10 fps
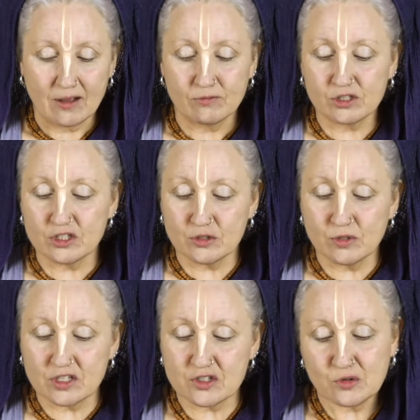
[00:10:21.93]
What
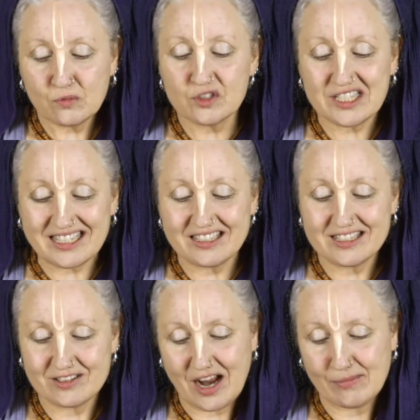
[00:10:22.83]
Arjuna saw was
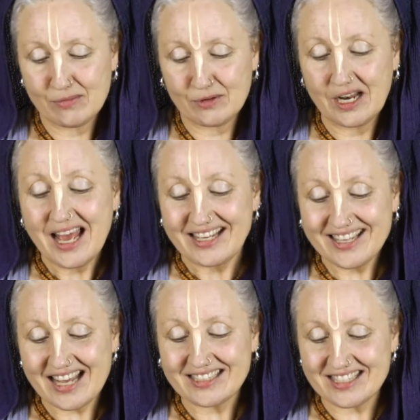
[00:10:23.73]
indescribable,
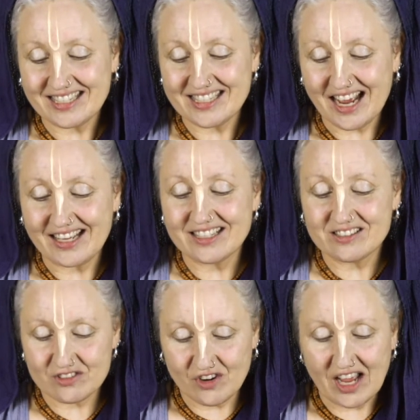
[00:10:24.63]
yet Sanjaya is
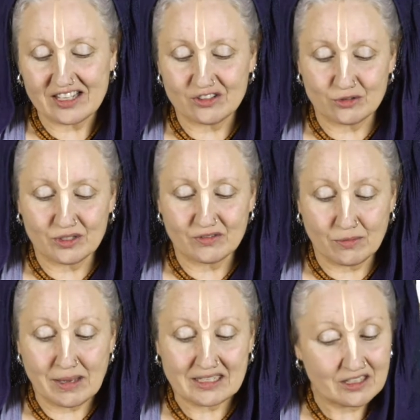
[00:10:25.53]
trying to give a
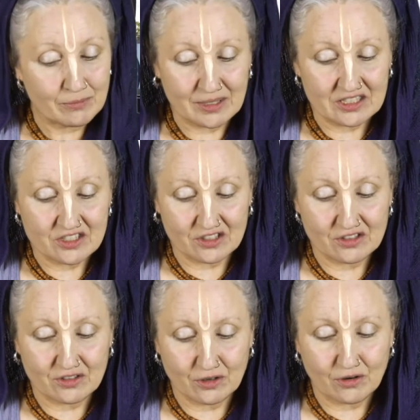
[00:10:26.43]
mental picture
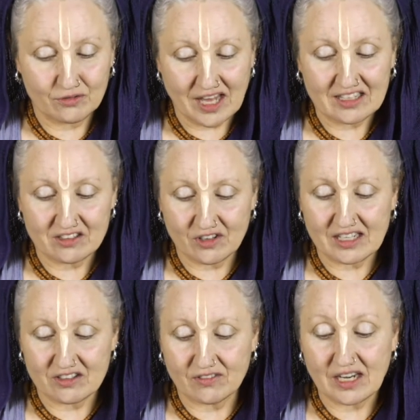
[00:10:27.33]
of that
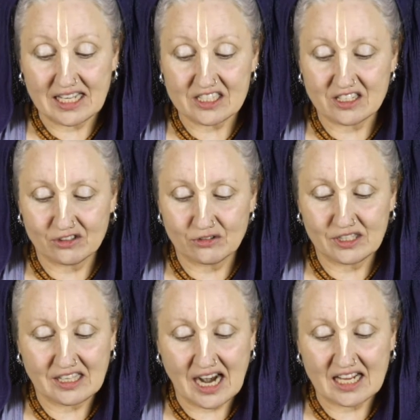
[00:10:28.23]
great revelation to
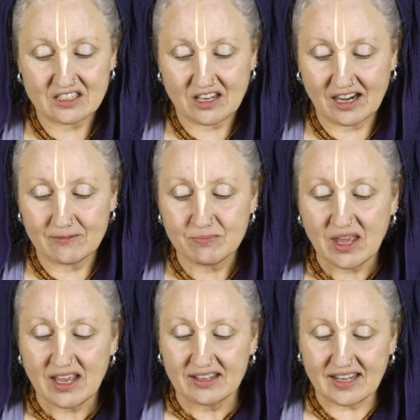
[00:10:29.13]
Dhritarashtra.
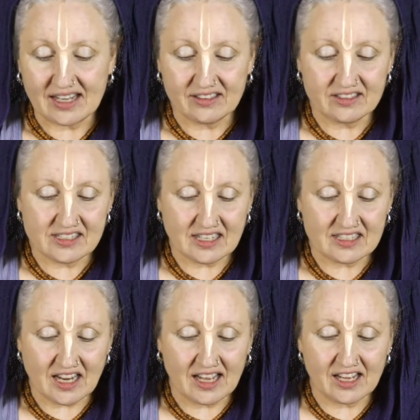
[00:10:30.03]
Neither
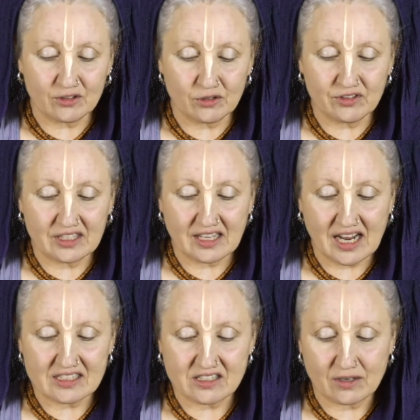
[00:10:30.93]
Sanjaya nor
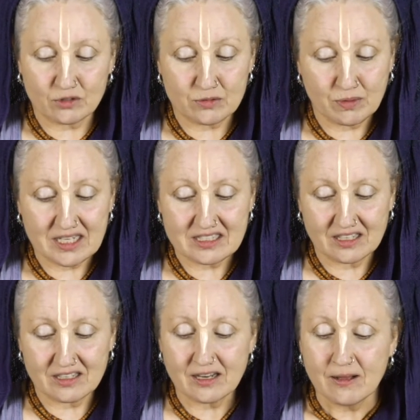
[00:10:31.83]
Dhritarashtra was
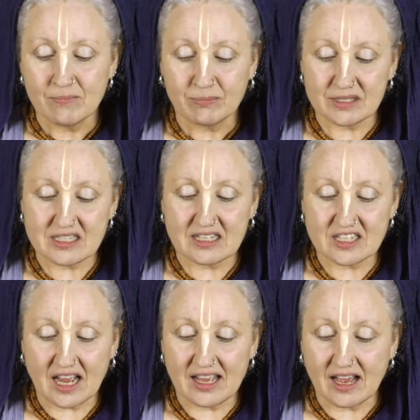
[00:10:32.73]
present, but
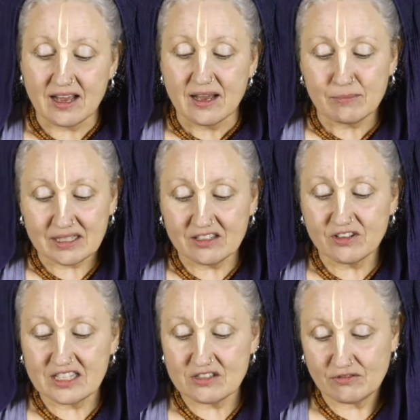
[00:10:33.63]
Sanjaya, by the
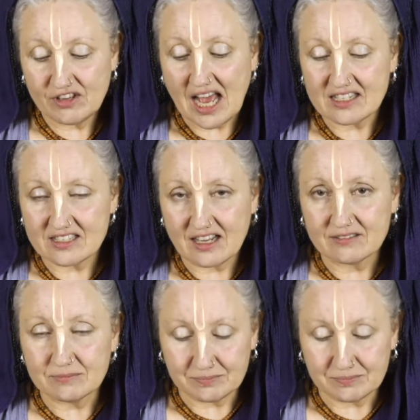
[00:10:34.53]
grace of Vyasa,